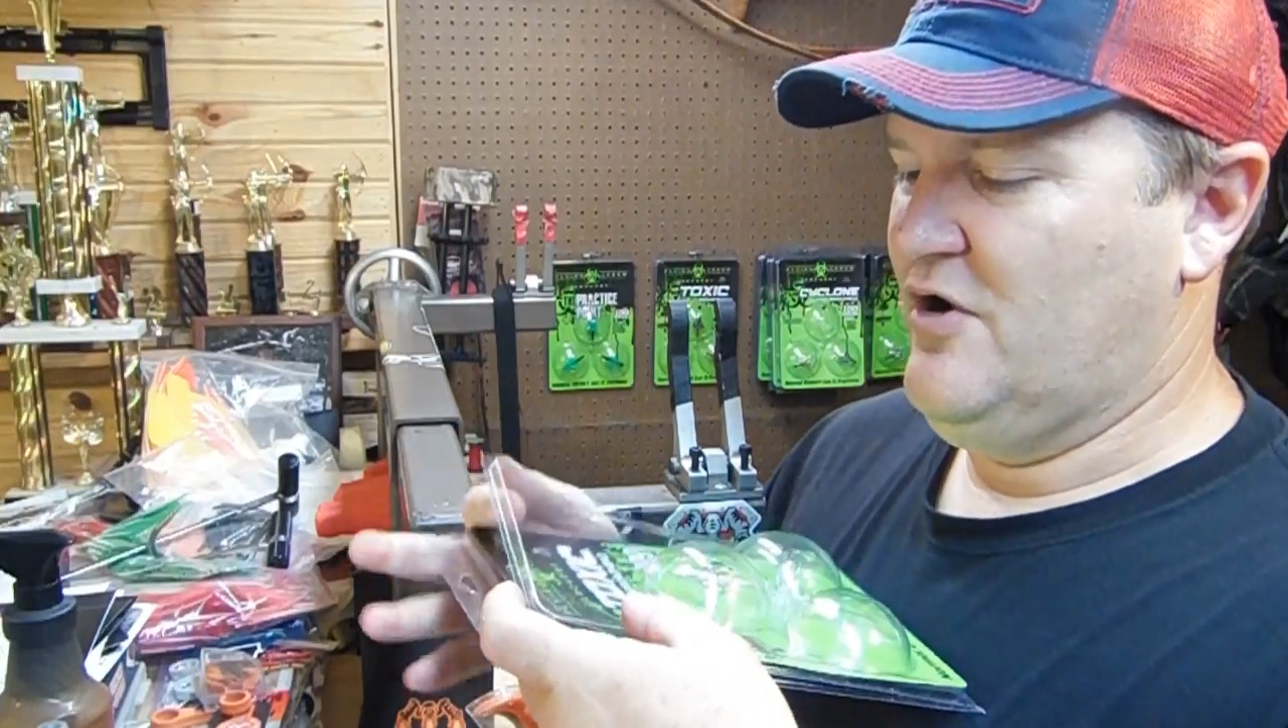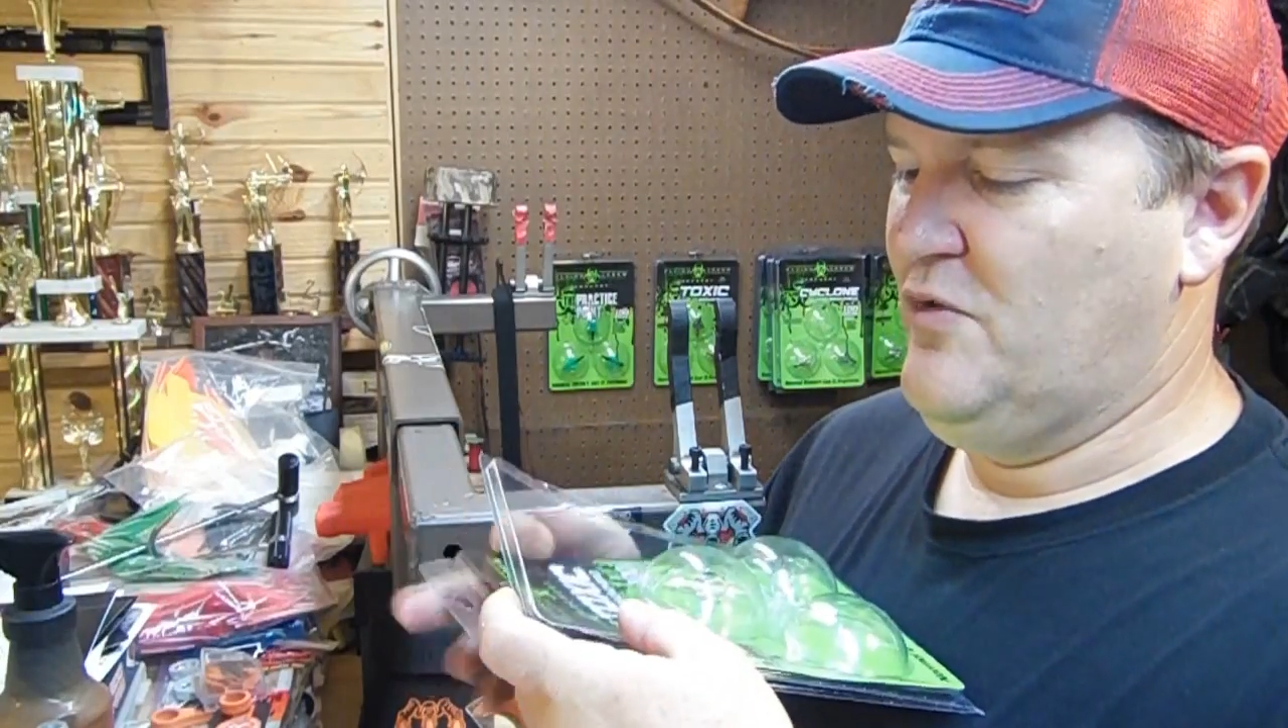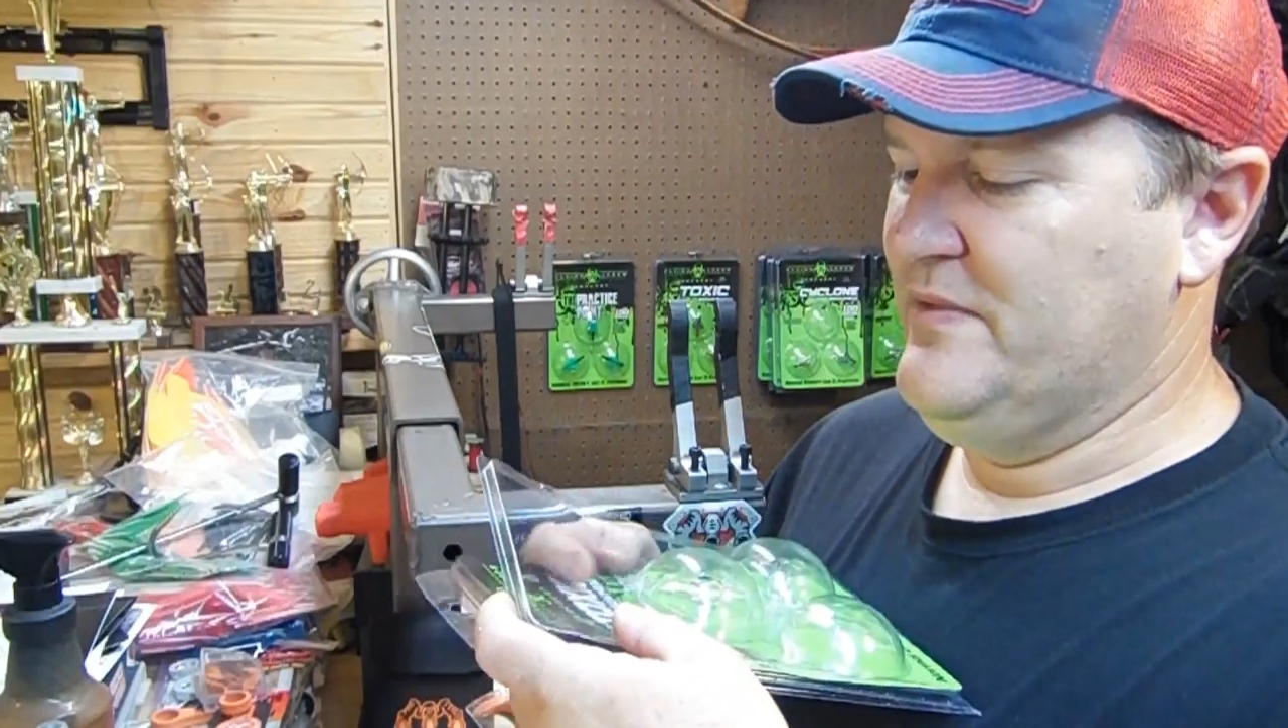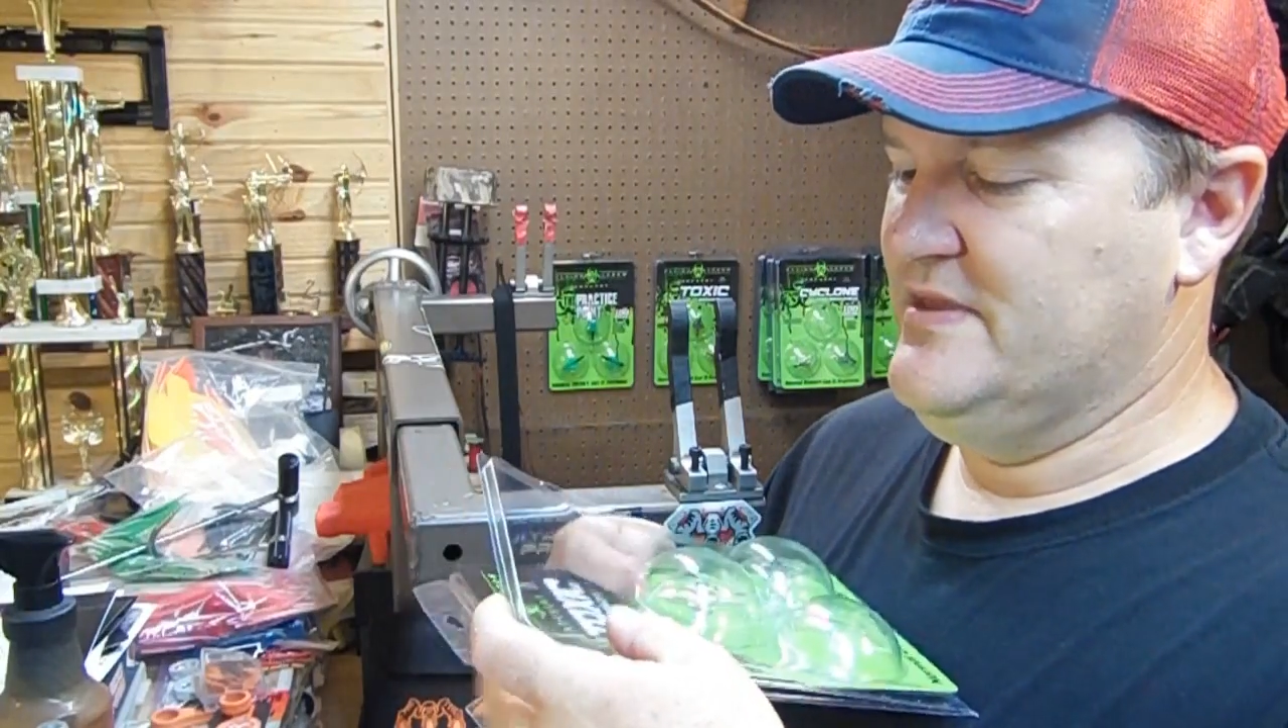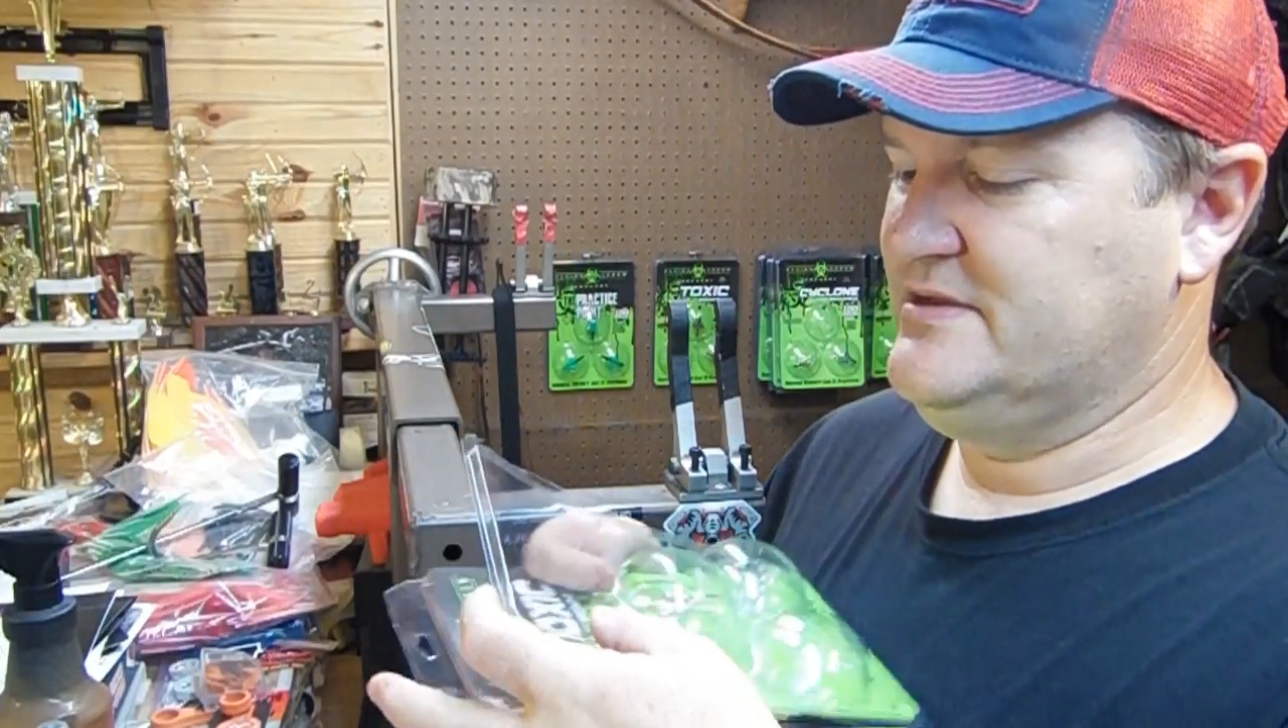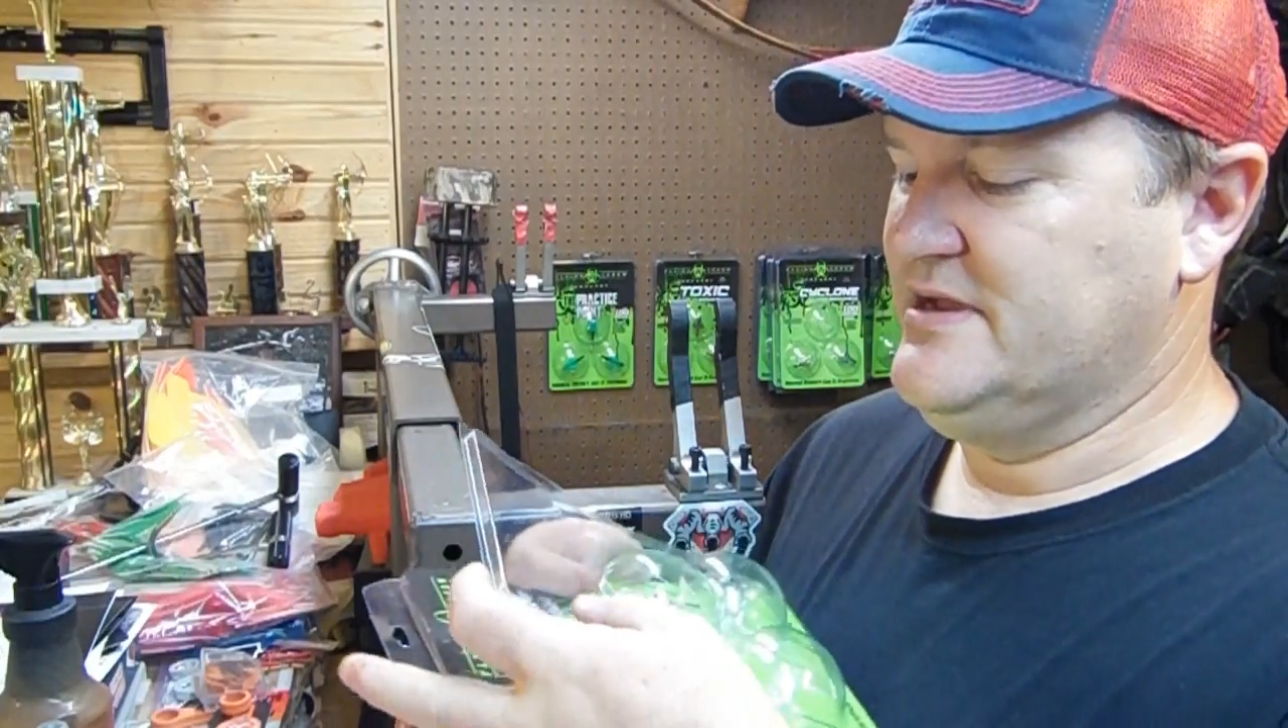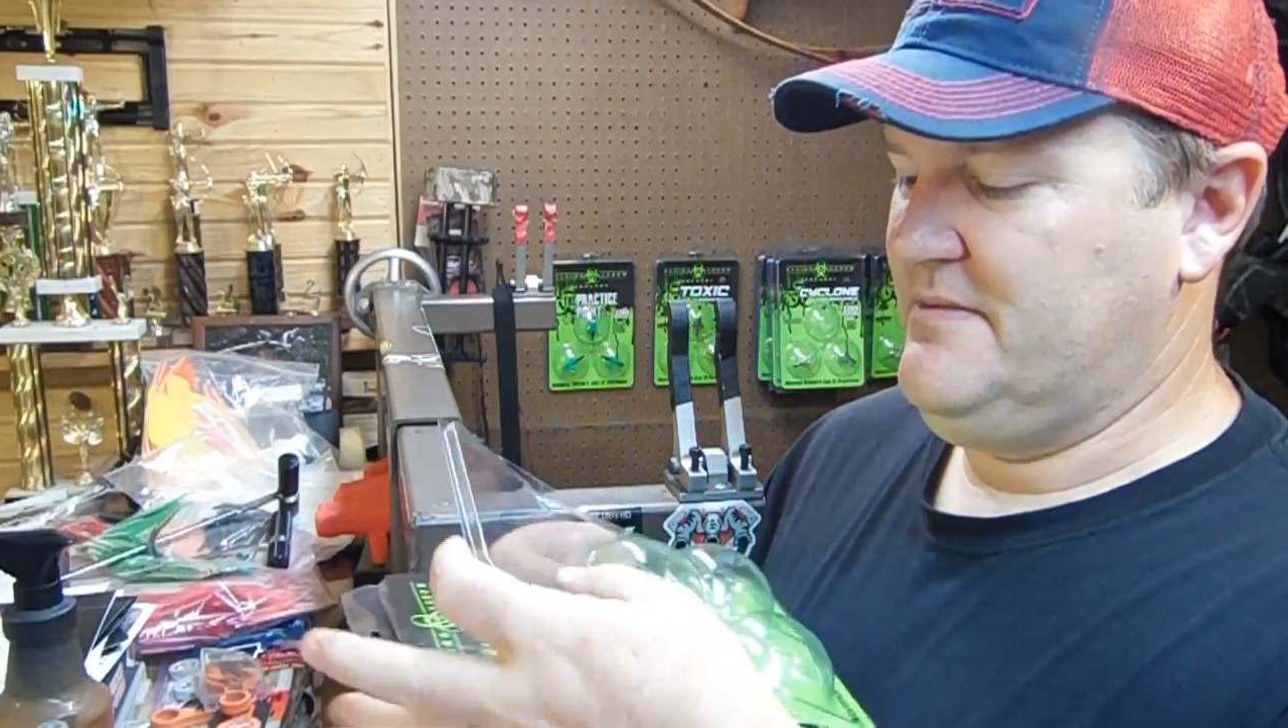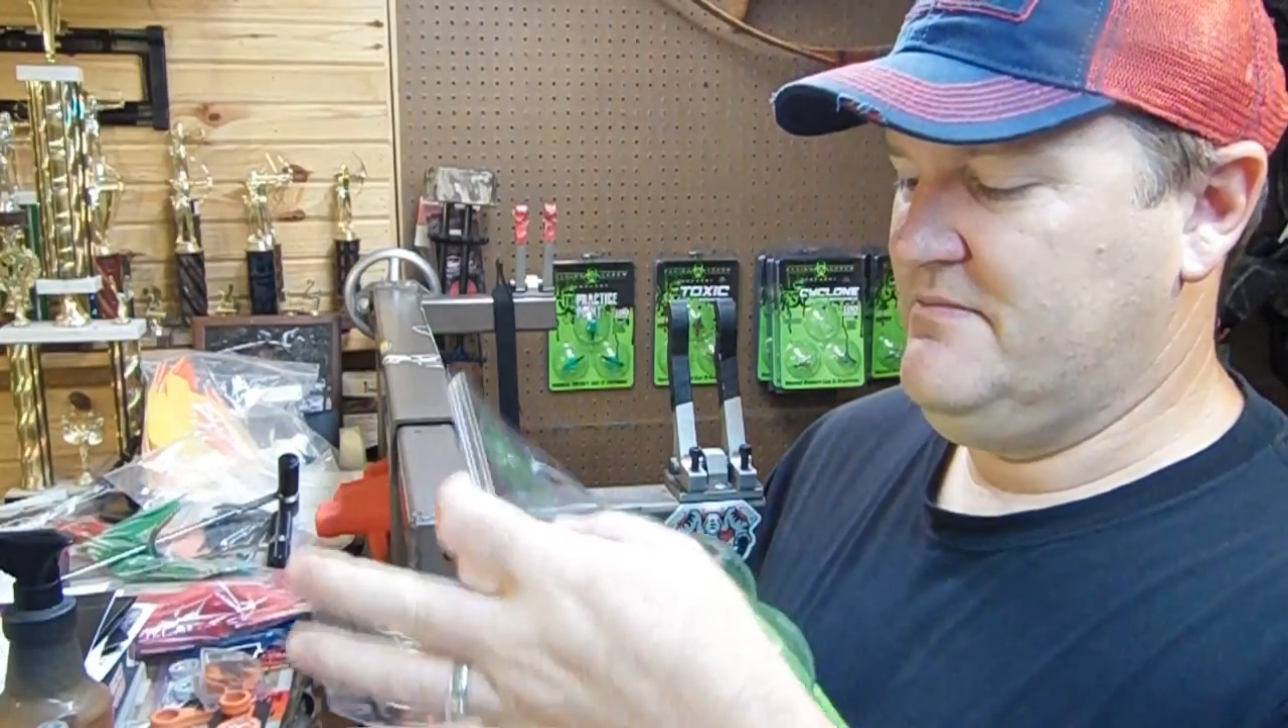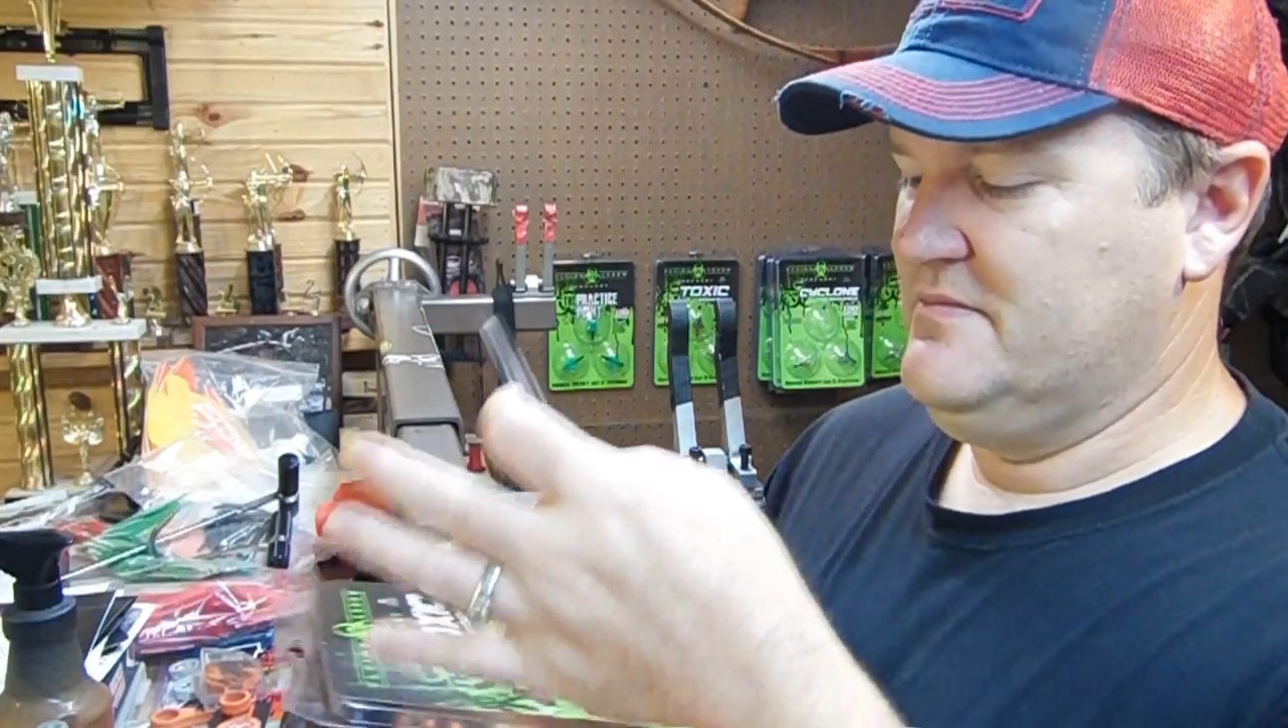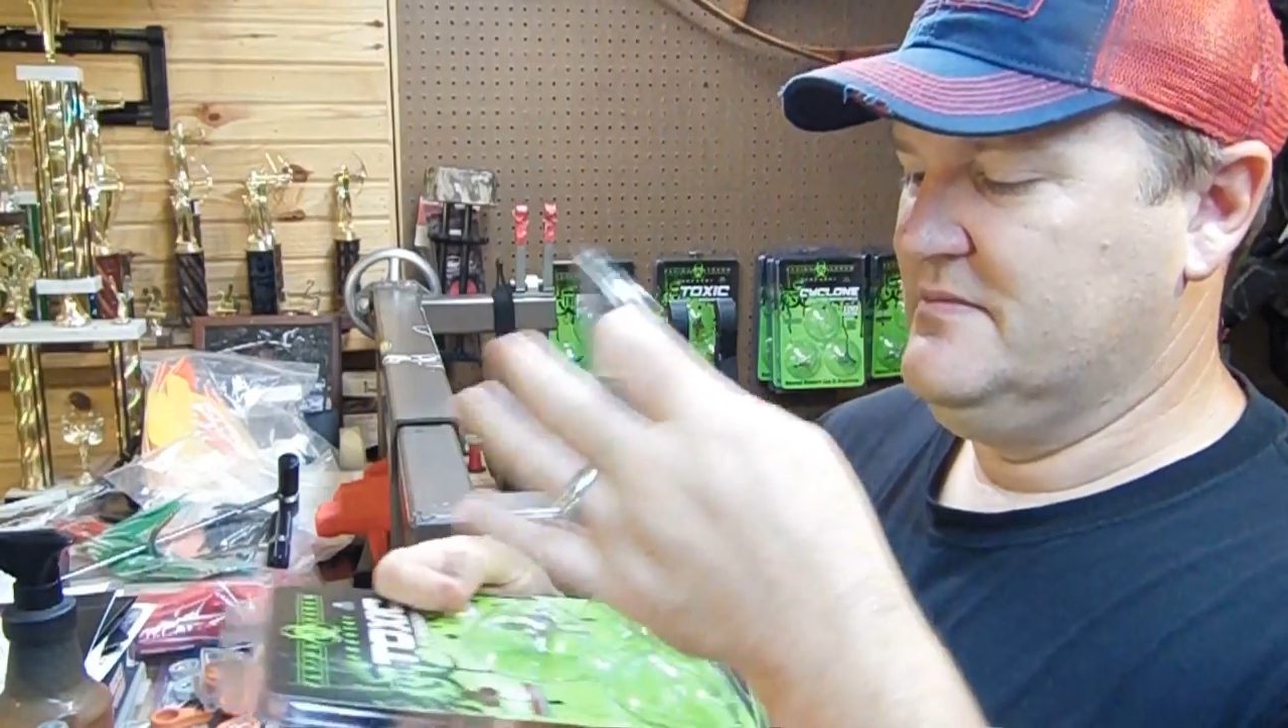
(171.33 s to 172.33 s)
open this
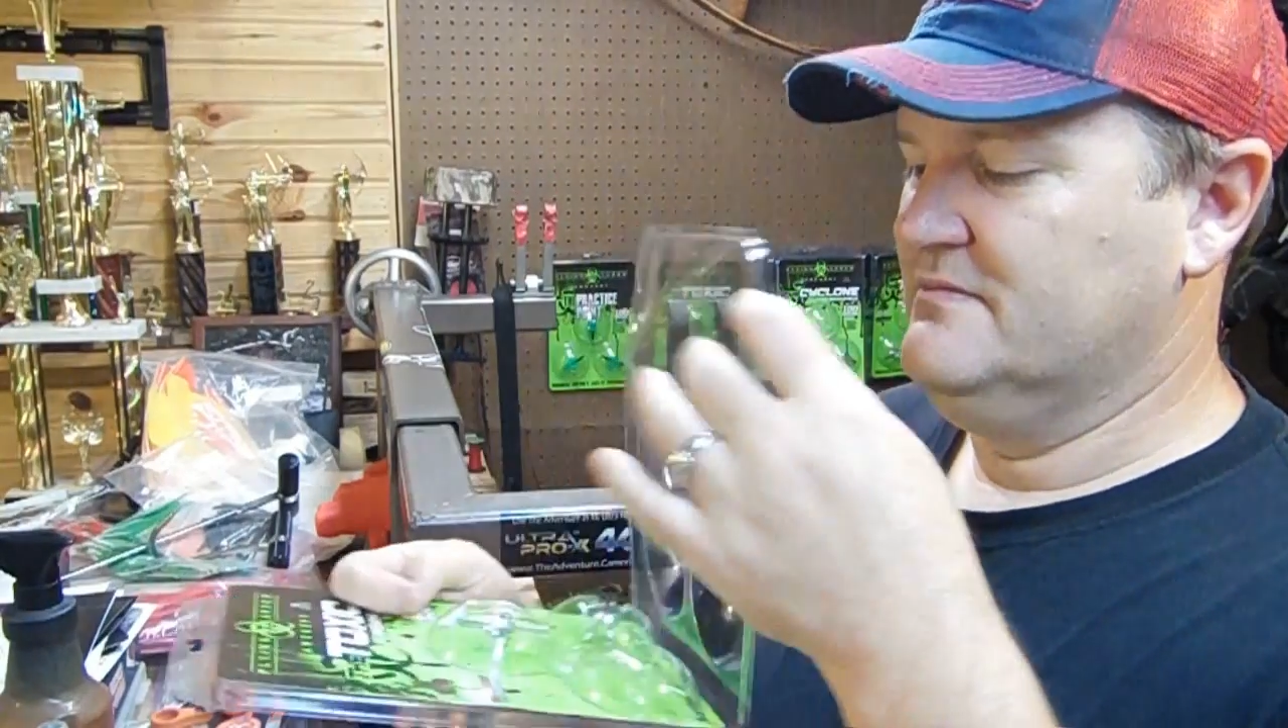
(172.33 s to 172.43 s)
up.